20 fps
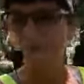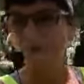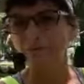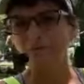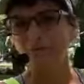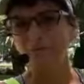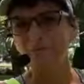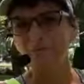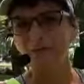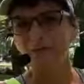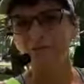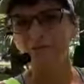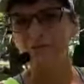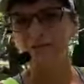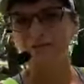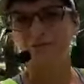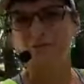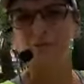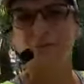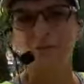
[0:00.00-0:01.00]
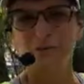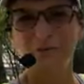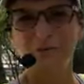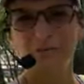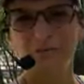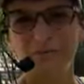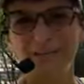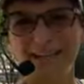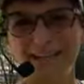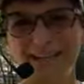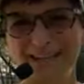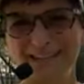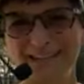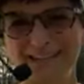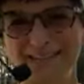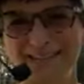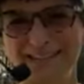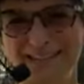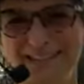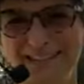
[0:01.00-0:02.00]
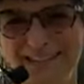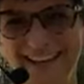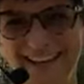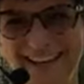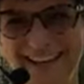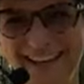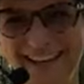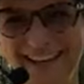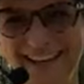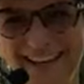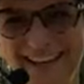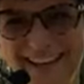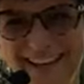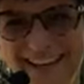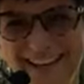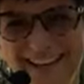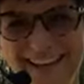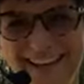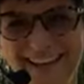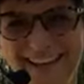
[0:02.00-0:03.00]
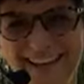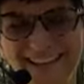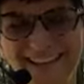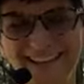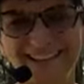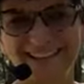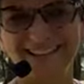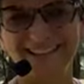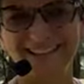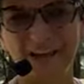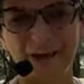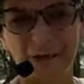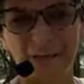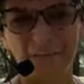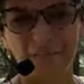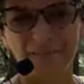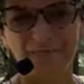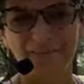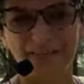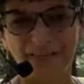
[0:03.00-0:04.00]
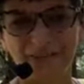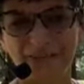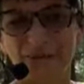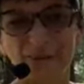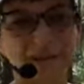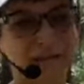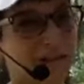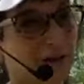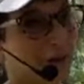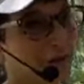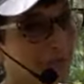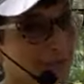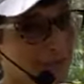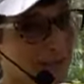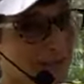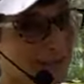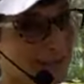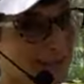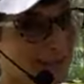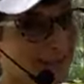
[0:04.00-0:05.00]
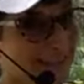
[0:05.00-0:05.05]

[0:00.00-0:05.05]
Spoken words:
you all very much for being here today. And next week, hopefully,